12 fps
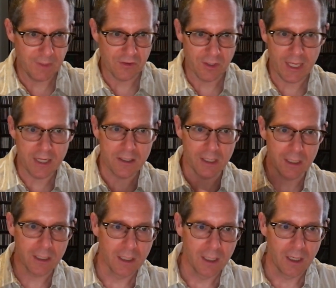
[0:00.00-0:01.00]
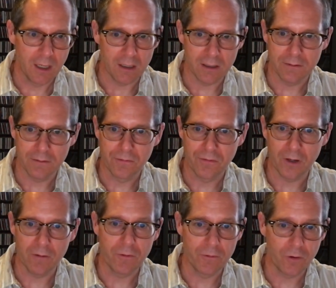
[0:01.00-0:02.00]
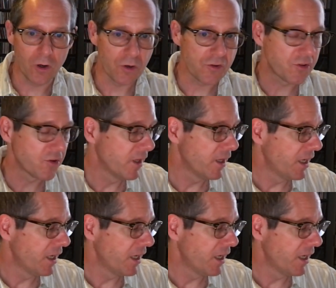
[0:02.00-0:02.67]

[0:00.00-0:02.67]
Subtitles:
ending of the verse.